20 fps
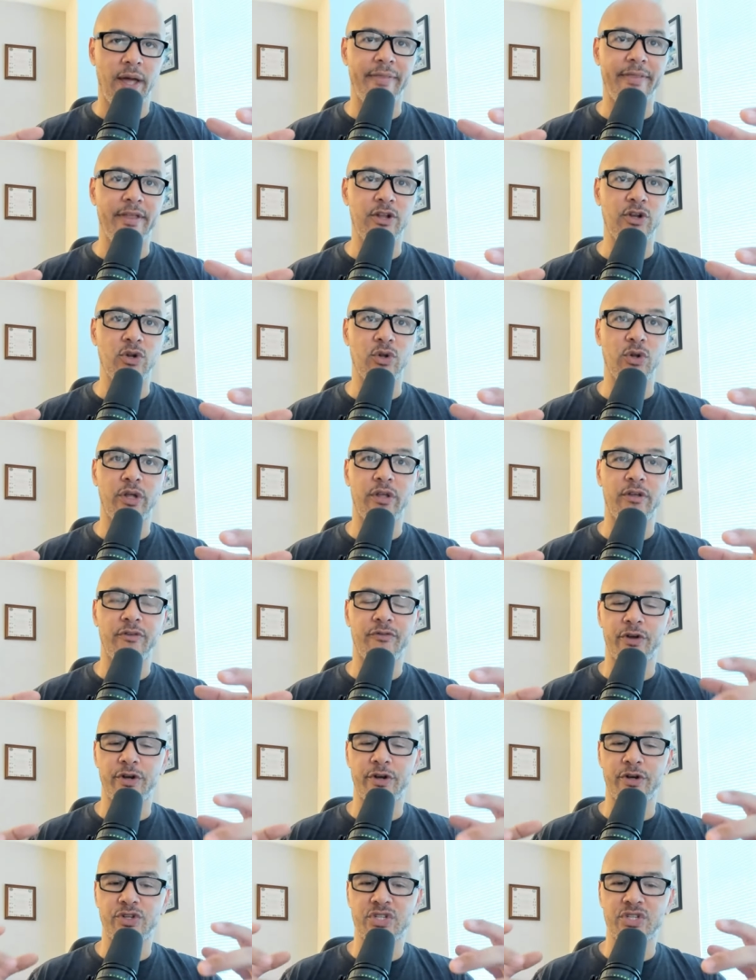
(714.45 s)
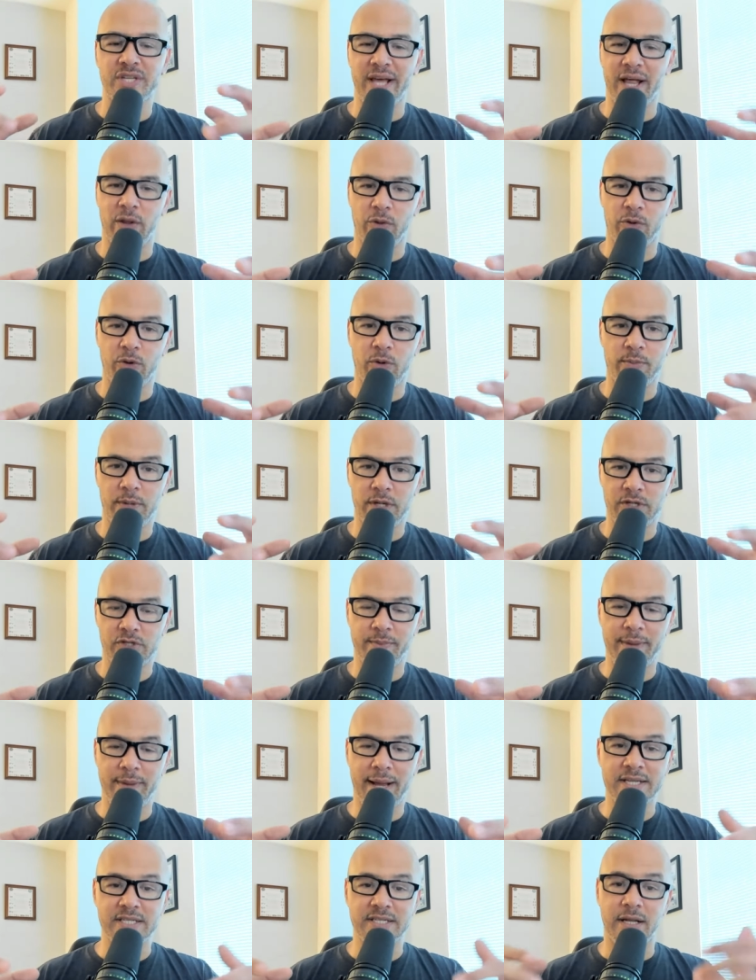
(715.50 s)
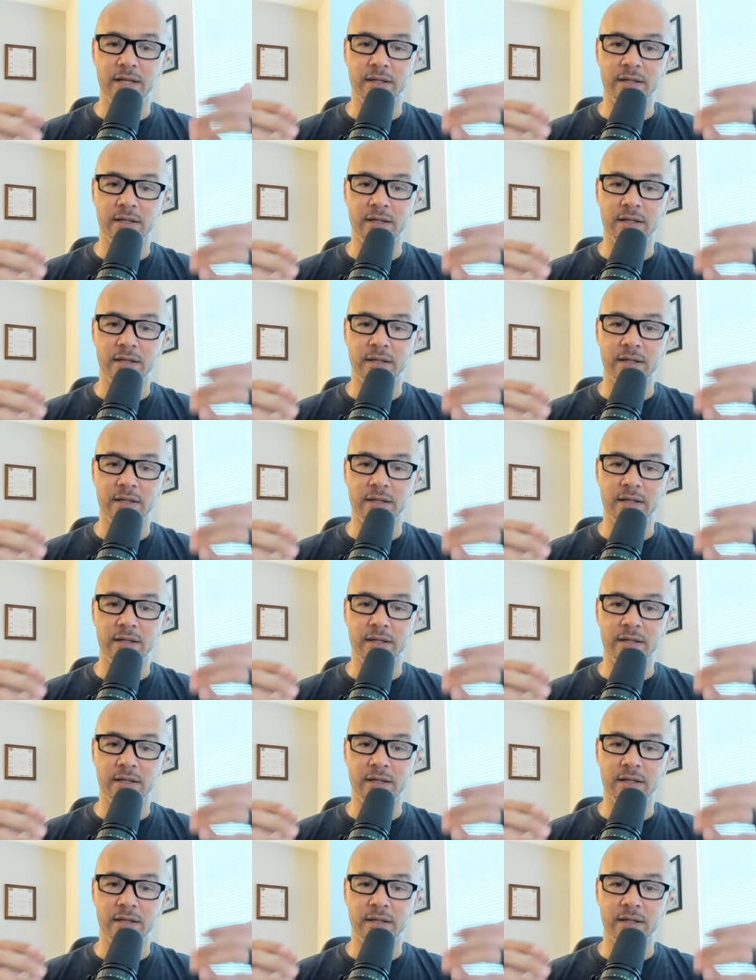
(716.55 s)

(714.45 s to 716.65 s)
and then you're looking for your skeletal muscle mass.